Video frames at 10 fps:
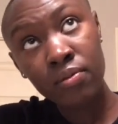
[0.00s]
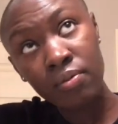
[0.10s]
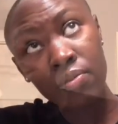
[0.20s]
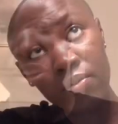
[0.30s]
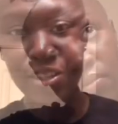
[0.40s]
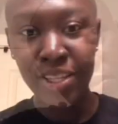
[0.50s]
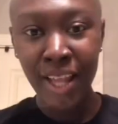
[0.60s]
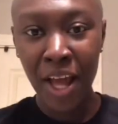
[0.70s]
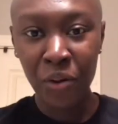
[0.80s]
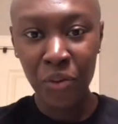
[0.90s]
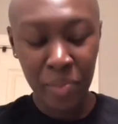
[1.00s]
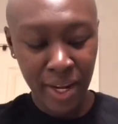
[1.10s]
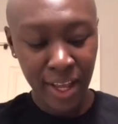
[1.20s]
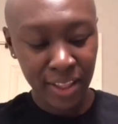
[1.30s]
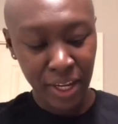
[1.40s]
I know there's a lot of women
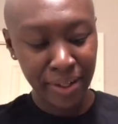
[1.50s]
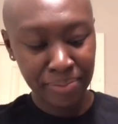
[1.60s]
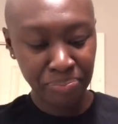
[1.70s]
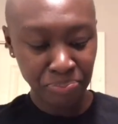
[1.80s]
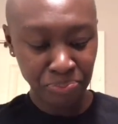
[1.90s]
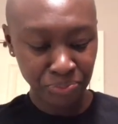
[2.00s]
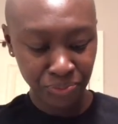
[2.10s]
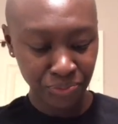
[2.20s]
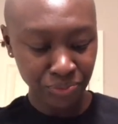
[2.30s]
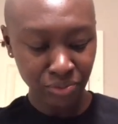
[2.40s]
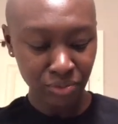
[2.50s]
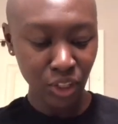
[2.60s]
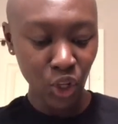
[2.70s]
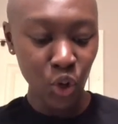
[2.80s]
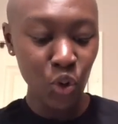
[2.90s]
out there
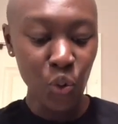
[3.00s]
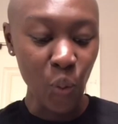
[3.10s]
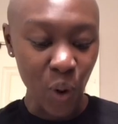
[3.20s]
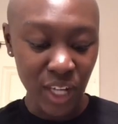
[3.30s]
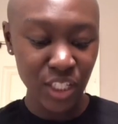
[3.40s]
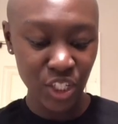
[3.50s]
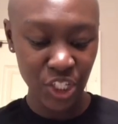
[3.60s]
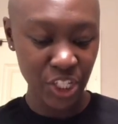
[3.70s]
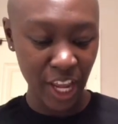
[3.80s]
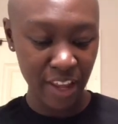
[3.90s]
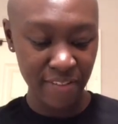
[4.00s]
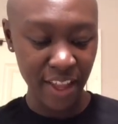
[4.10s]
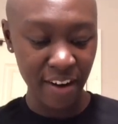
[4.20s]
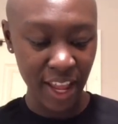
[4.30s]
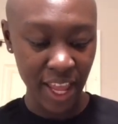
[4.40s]
who want to shave
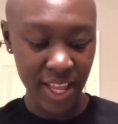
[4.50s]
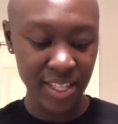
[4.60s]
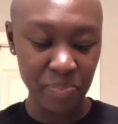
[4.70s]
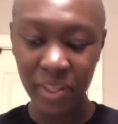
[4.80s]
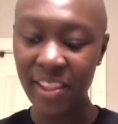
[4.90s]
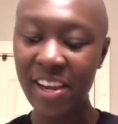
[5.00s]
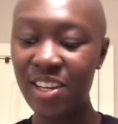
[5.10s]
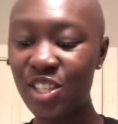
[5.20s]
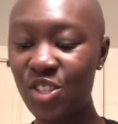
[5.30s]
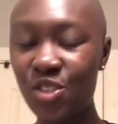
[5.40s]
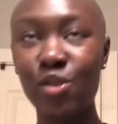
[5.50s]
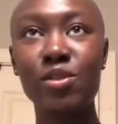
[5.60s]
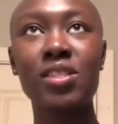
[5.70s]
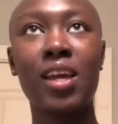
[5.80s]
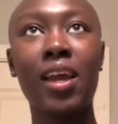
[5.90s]
their heads, but they are so
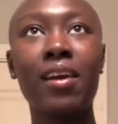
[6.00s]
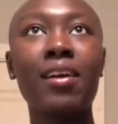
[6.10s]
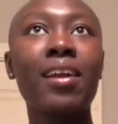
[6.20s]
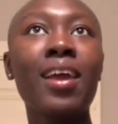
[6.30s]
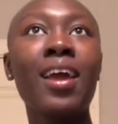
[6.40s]
scared.